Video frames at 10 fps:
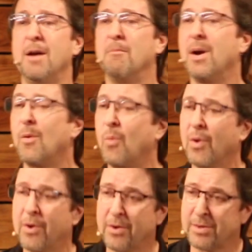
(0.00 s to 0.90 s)
My
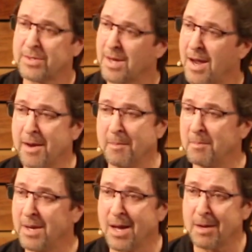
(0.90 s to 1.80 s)
words, I
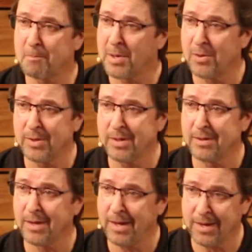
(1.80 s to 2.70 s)
am not a poet
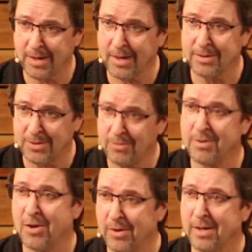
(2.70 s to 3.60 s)
and I do
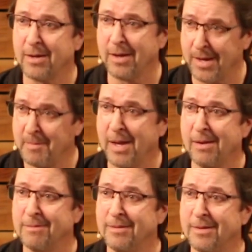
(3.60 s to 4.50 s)
know it. Amen.